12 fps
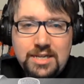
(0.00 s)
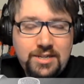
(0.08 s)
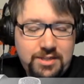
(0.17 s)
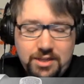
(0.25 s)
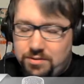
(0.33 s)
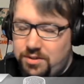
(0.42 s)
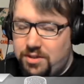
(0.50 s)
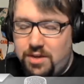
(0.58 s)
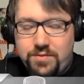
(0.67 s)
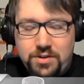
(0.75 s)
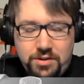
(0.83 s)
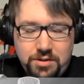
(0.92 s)
still
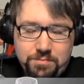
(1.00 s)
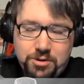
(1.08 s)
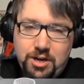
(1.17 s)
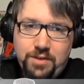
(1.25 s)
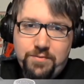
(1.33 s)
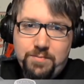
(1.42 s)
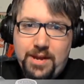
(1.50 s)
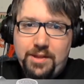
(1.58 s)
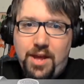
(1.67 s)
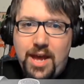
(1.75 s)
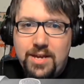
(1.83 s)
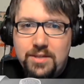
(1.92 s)
deliver a good product for my
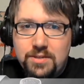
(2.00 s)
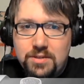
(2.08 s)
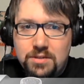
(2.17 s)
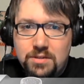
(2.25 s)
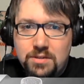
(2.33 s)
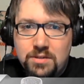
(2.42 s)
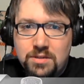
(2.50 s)
clients.